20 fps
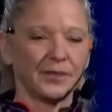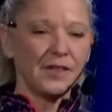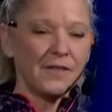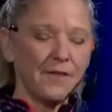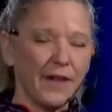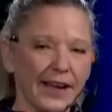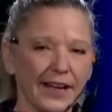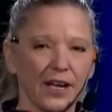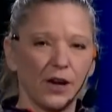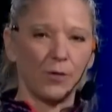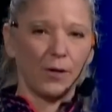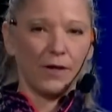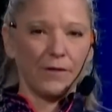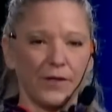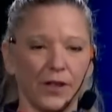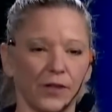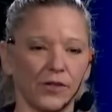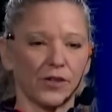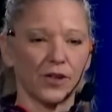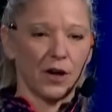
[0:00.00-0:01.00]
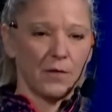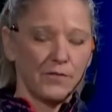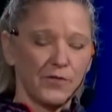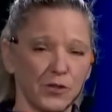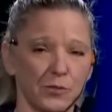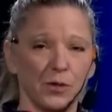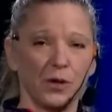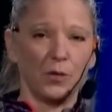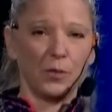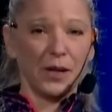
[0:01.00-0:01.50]
find out what feels
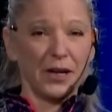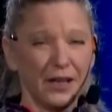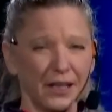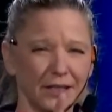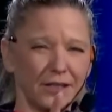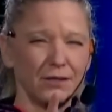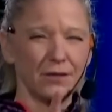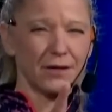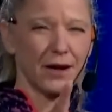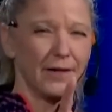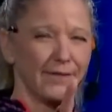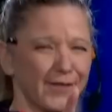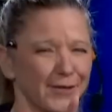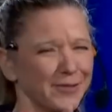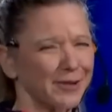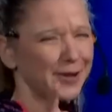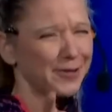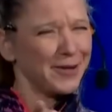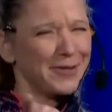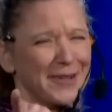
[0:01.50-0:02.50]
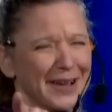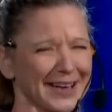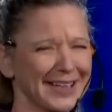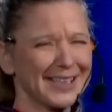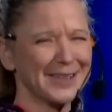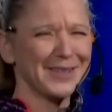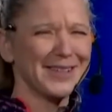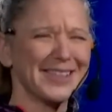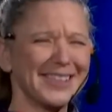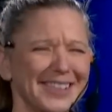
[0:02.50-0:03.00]
comfortable, but not too comfortable. We want it
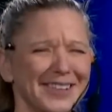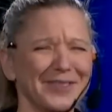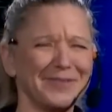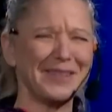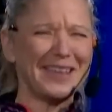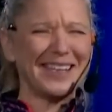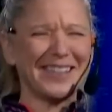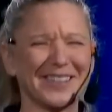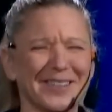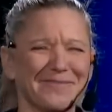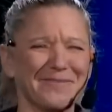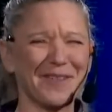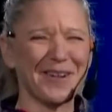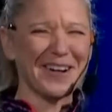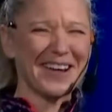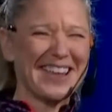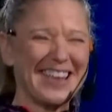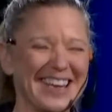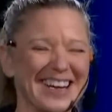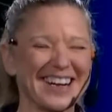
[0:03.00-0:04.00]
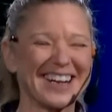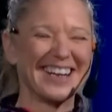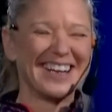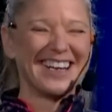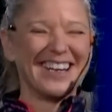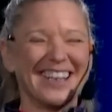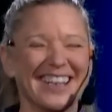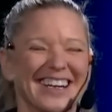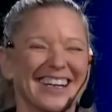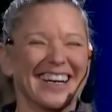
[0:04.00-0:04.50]
to still be some work here.
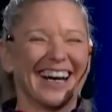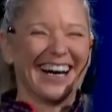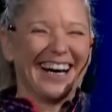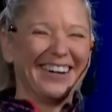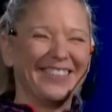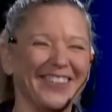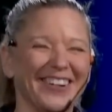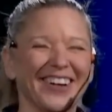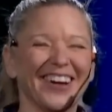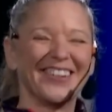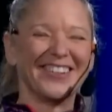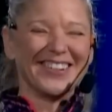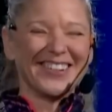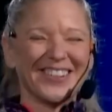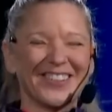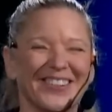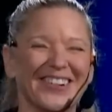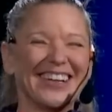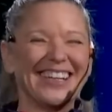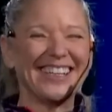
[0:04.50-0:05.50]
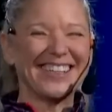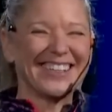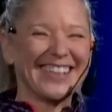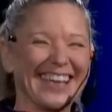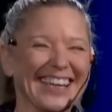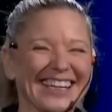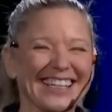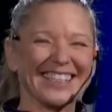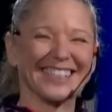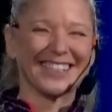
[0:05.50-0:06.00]
We'll go in 20
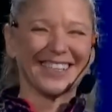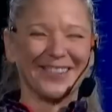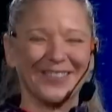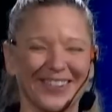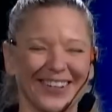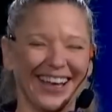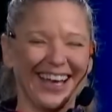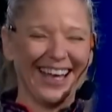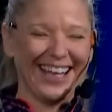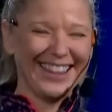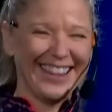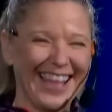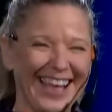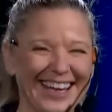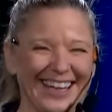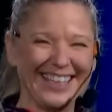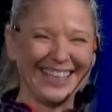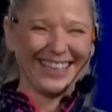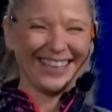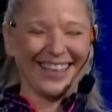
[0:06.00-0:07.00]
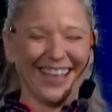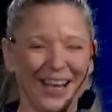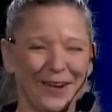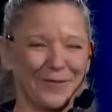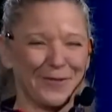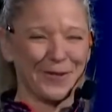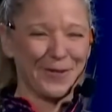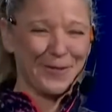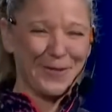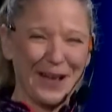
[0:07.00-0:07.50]
seconds. We'll add that incline
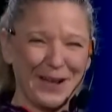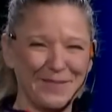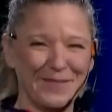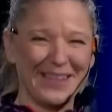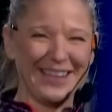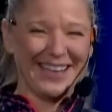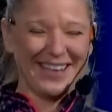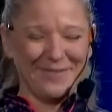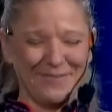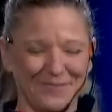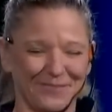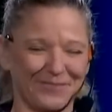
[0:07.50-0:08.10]
for 1 minute.